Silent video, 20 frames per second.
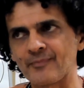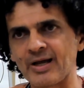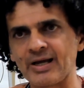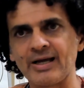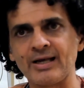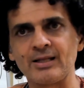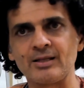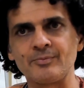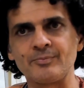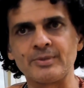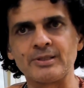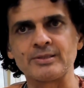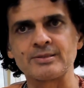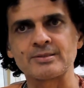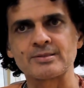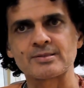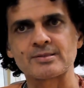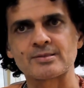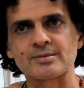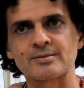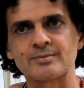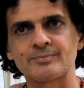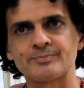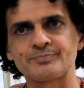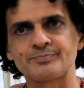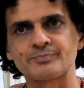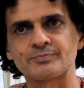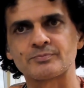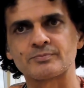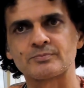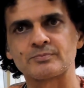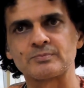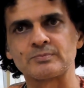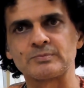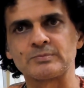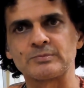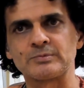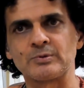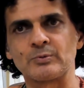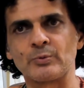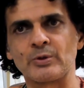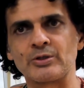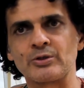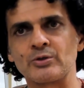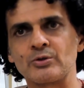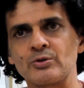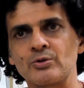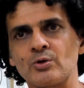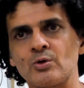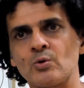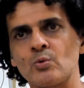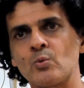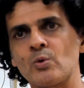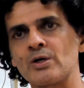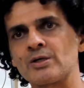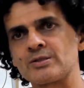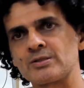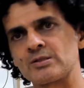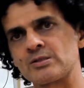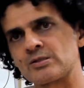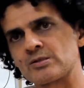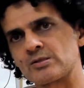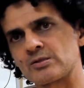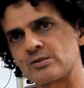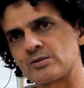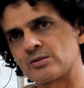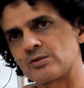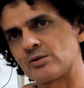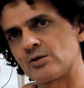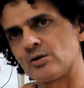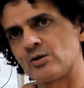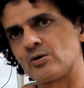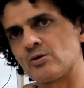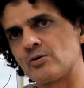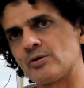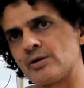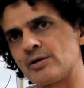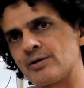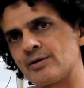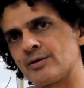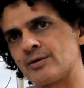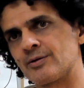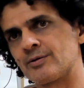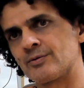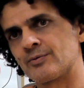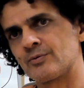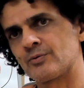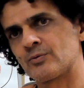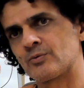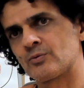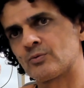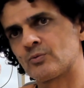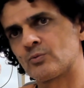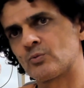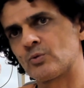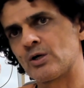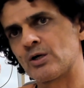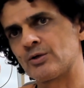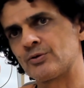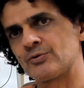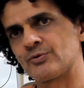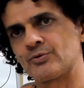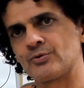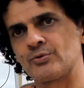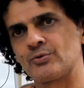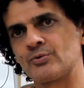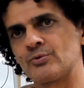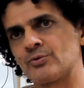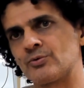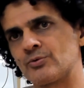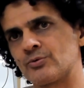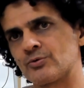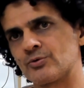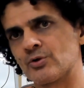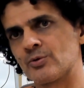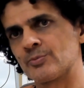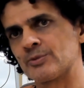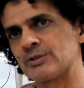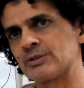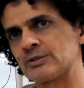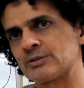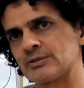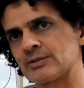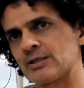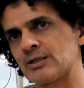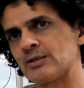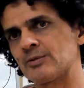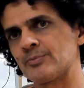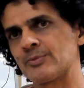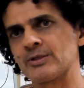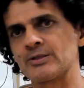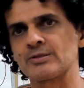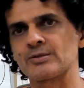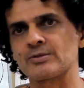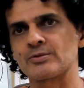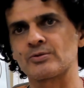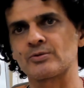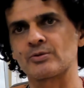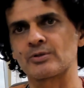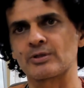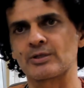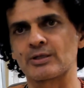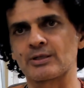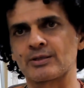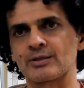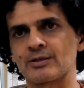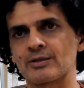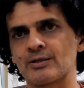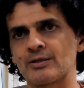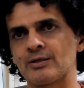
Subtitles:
elements. When you know what is your 1, 2 dominant elements, you can